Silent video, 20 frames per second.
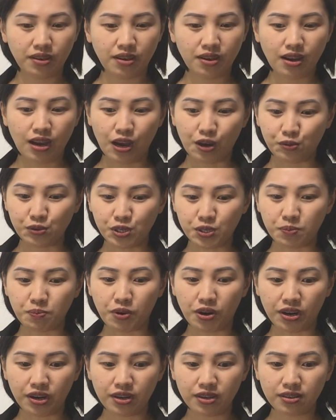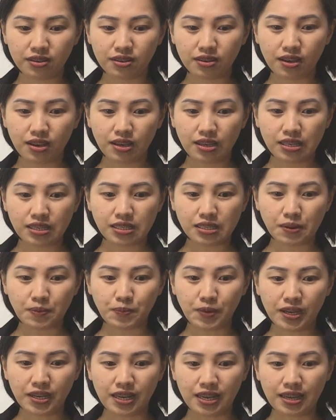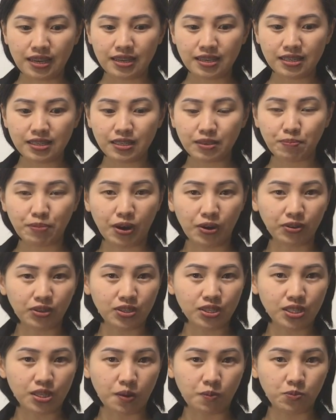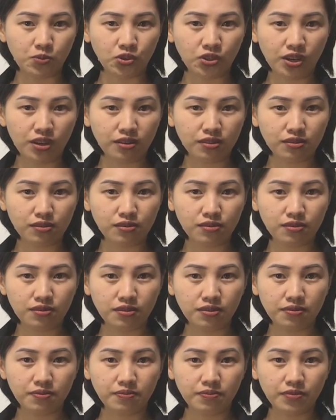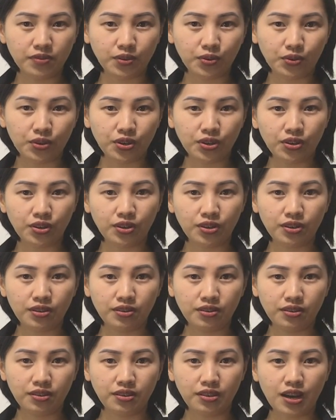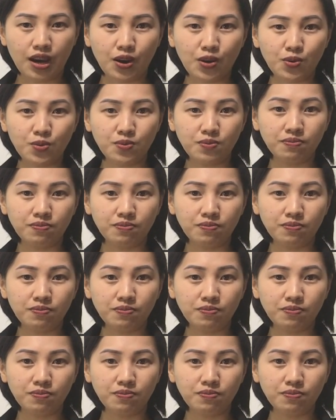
How smart somebody is about a subject or how